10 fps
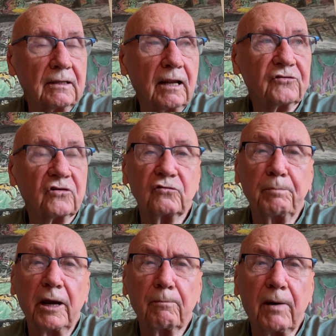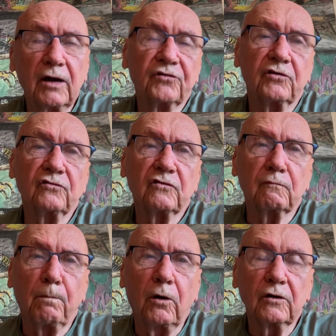lots of spare parts and
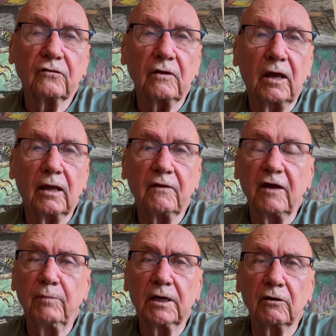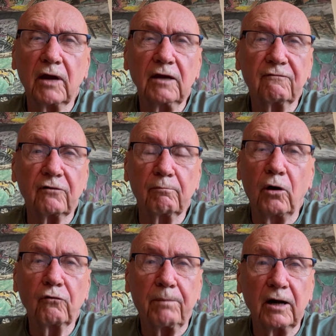sports, and they've been great for
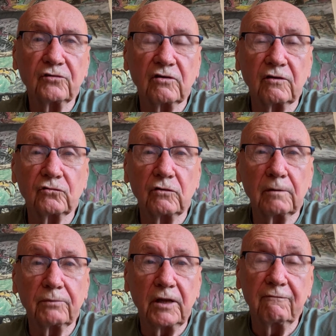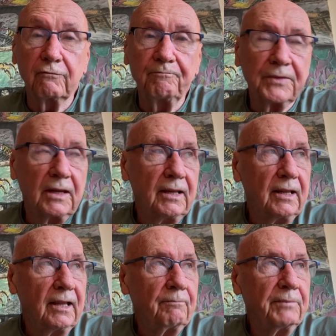both parts of the trip. They've
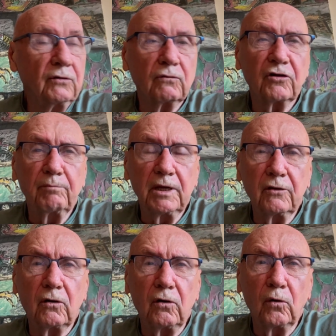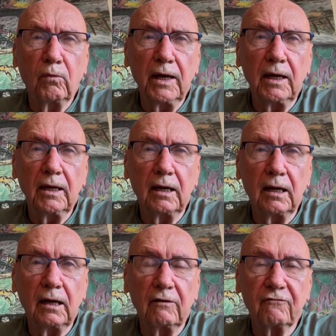been with me the whole way
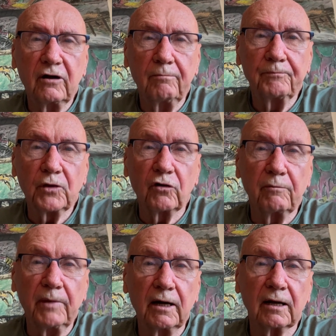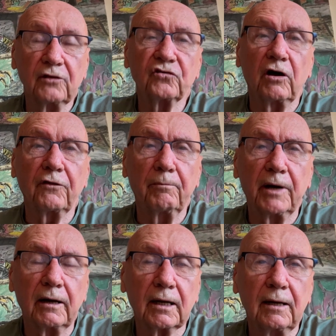from North America and South
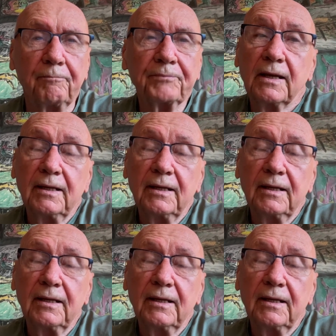America.